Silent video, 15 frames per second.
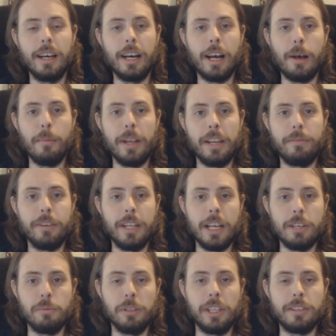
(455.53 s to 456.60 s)
And if it
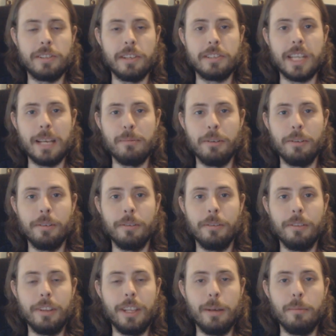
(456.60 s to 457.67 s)
is, will this
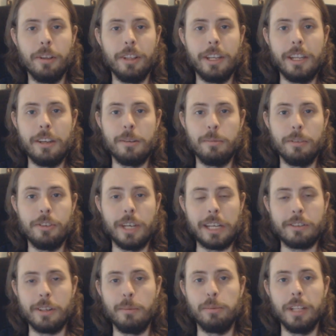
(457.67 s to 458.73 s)
disable the ability to
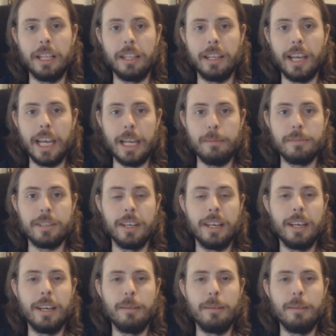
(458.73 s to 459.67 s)
actually play the games?